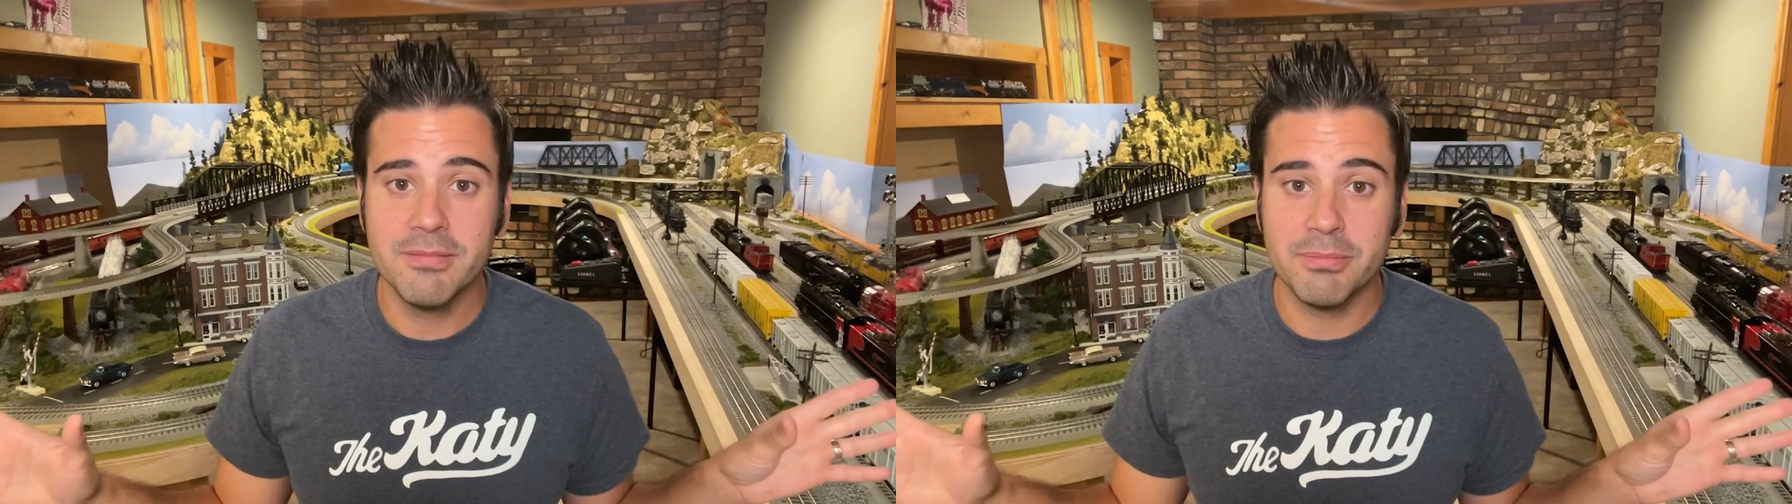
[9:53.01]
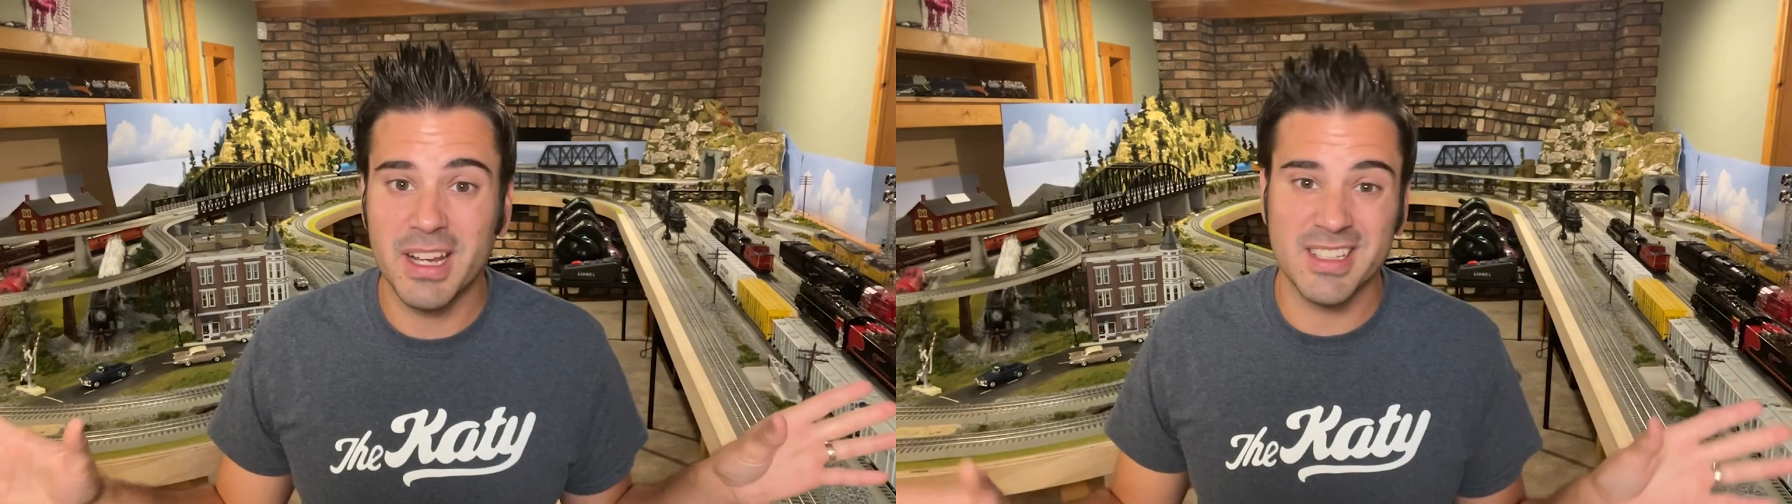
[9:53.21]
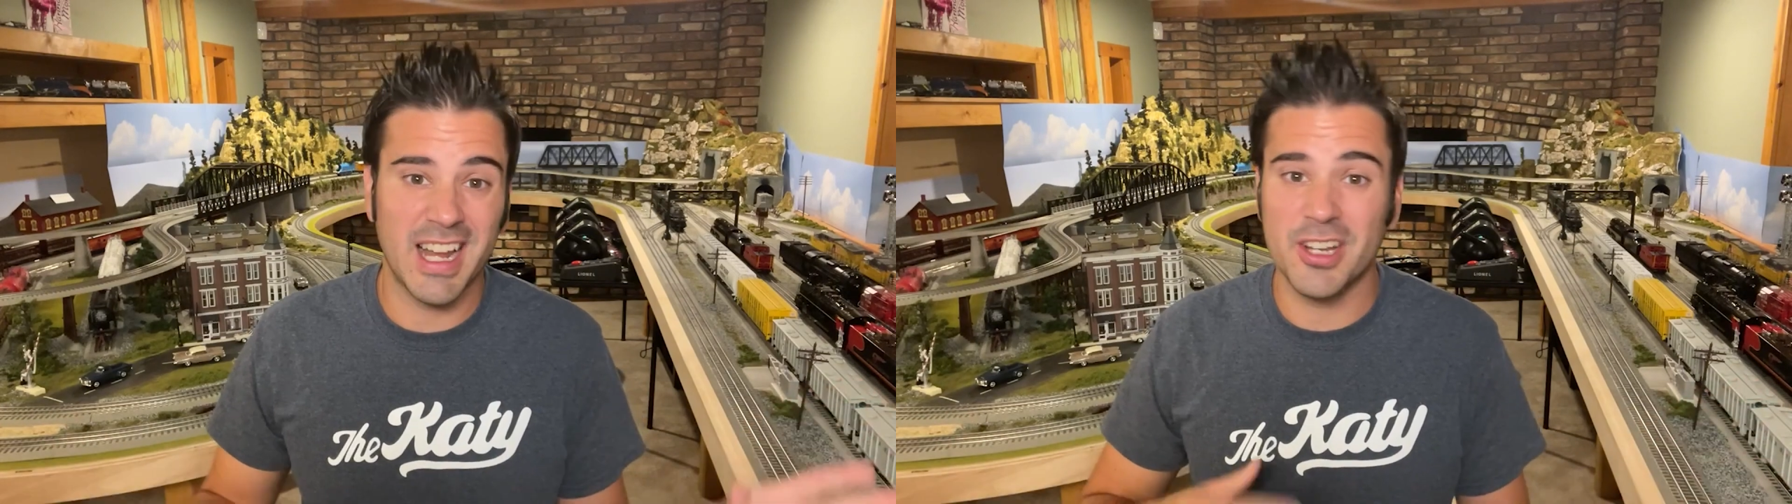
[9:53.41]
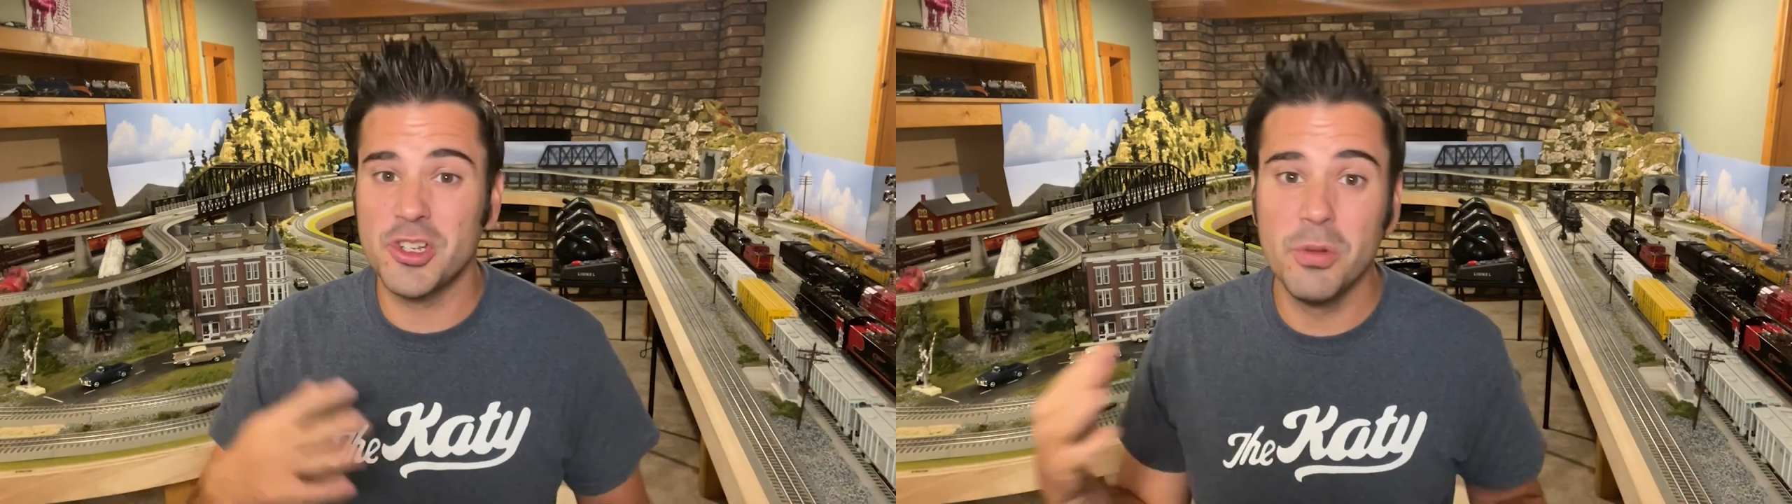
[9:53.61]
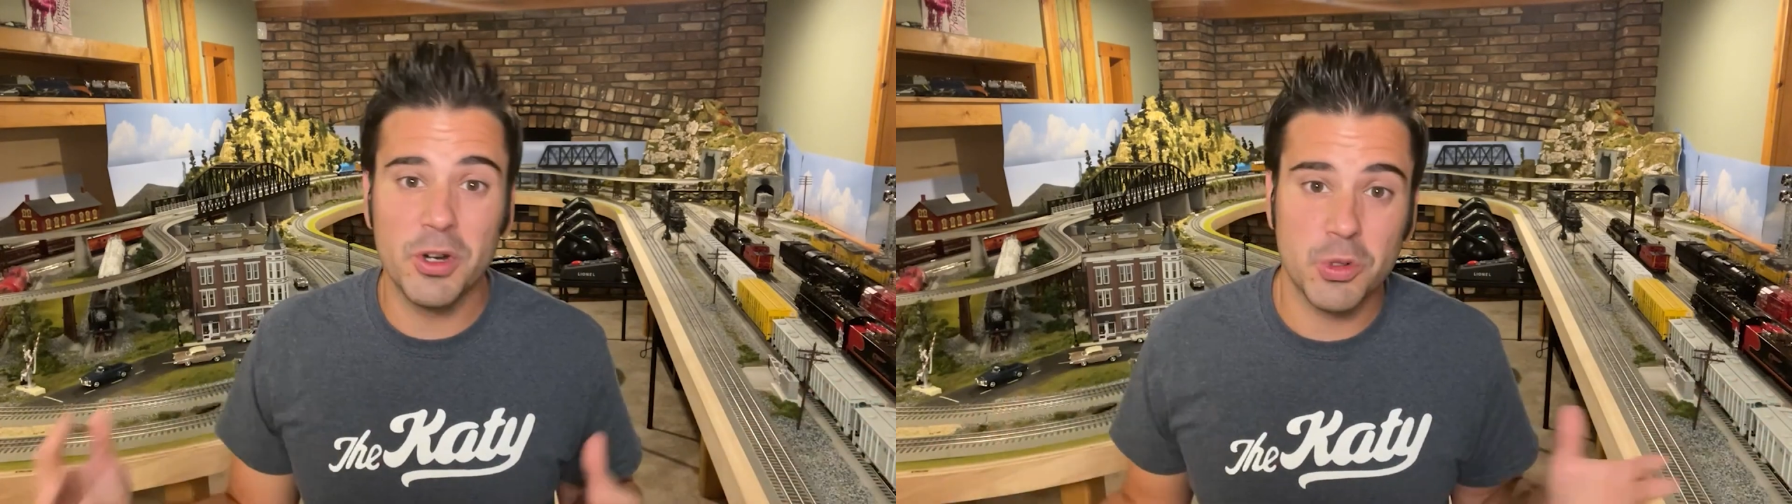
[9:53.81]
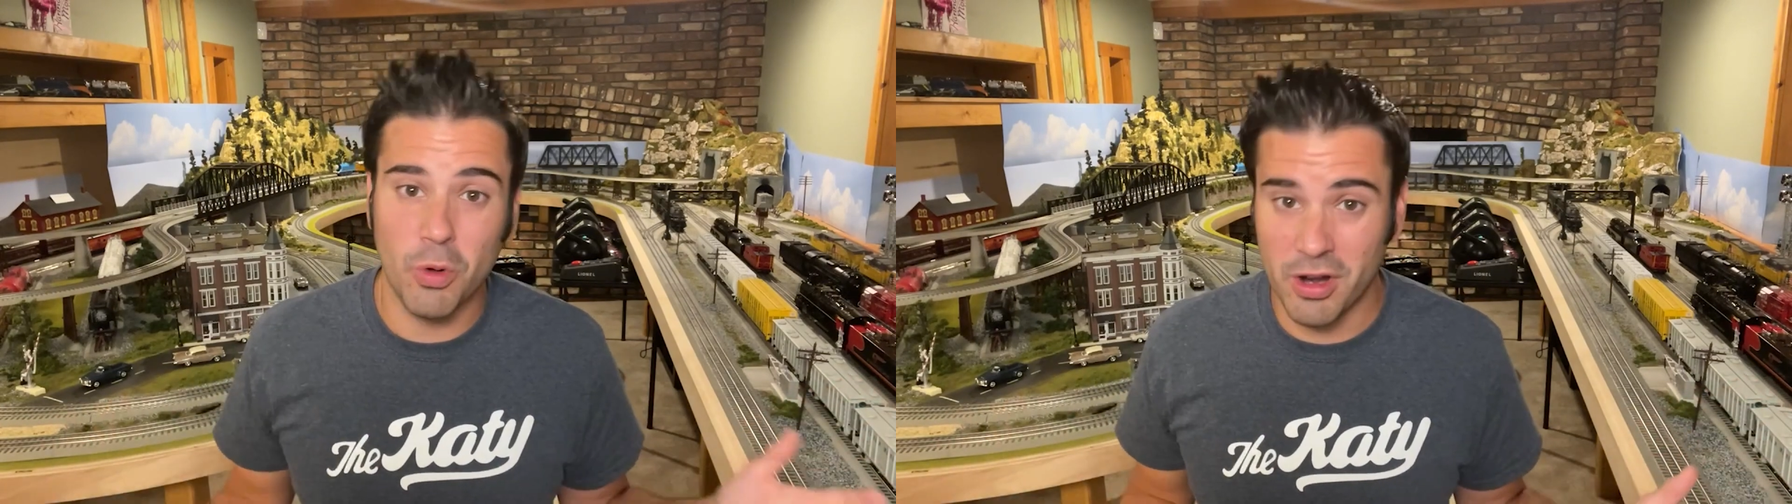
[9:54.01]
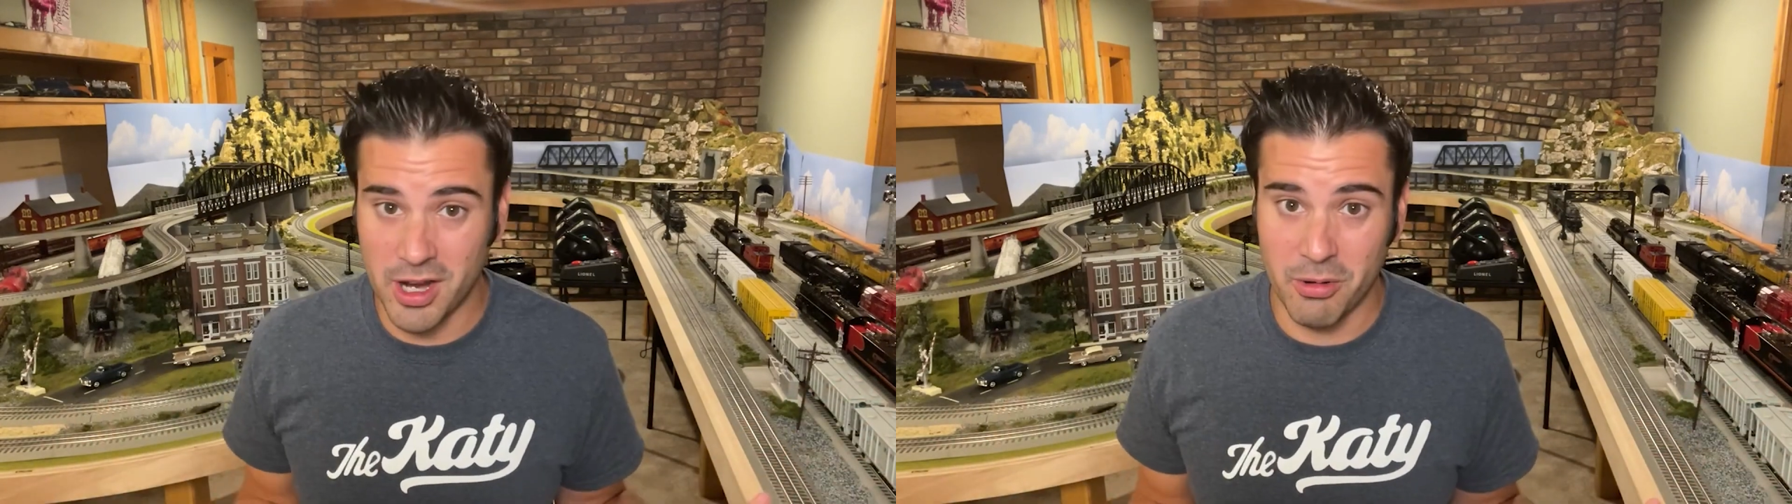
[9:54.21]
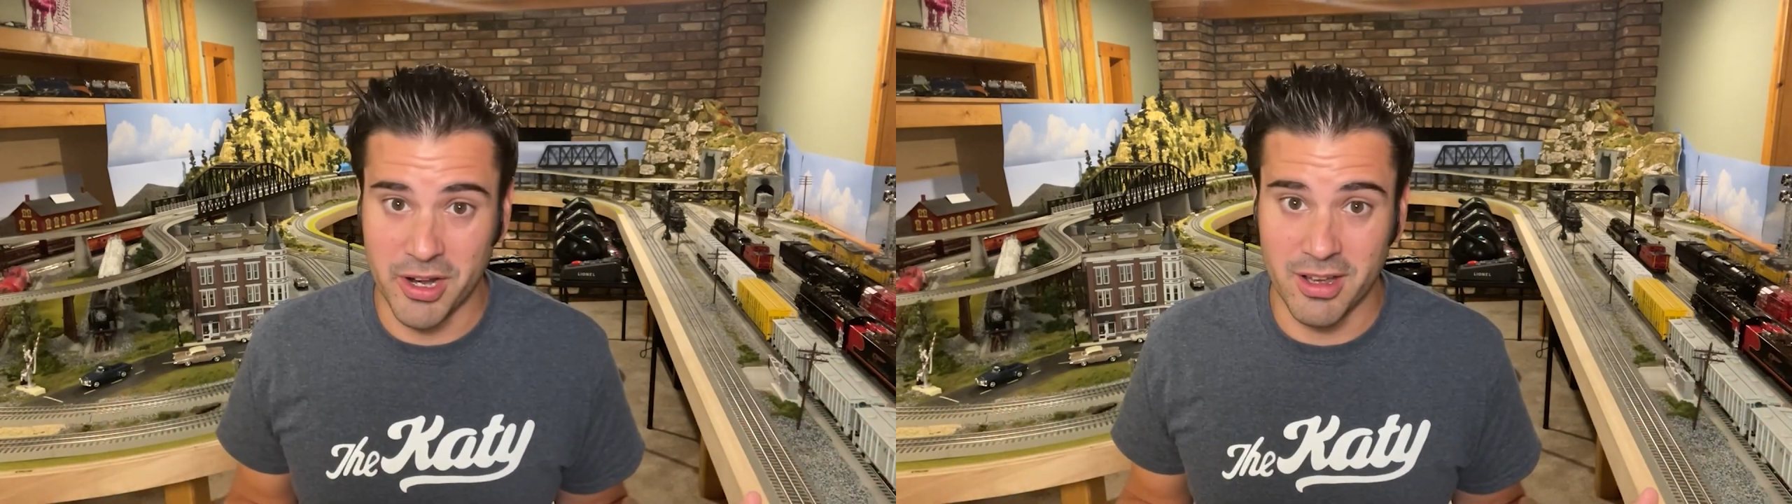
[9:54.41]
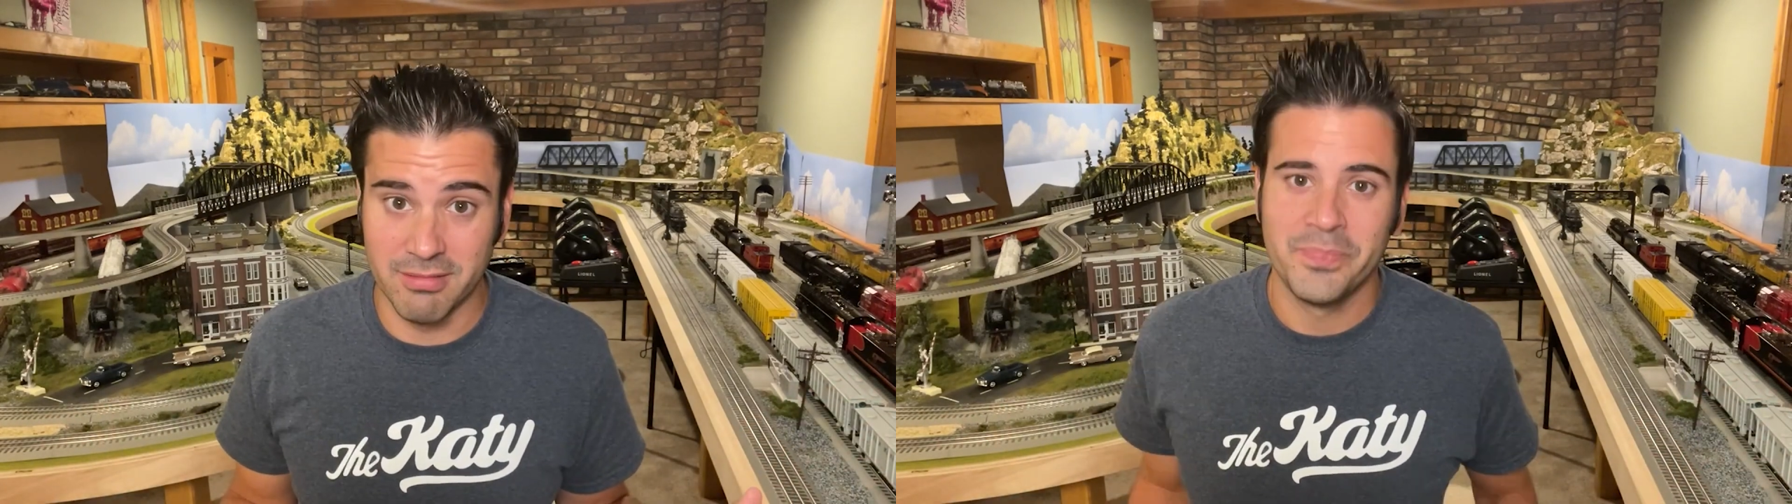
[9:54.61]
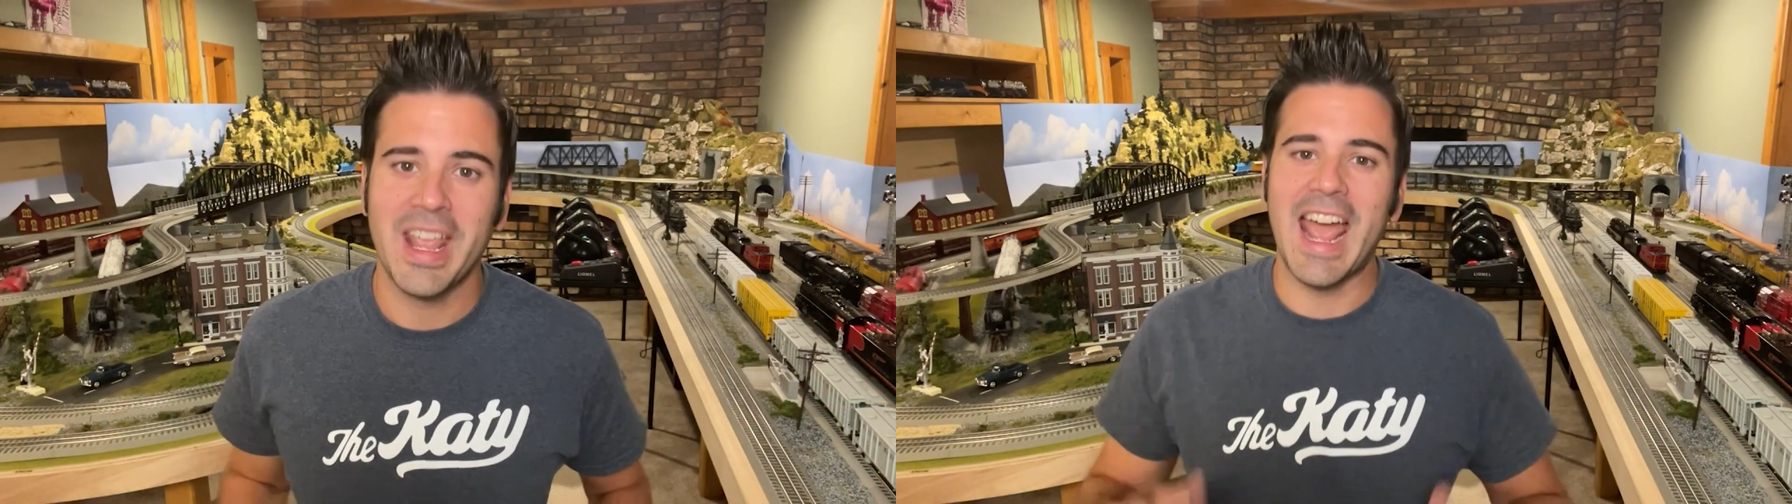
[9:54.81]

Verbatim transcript: because I got too much work going on.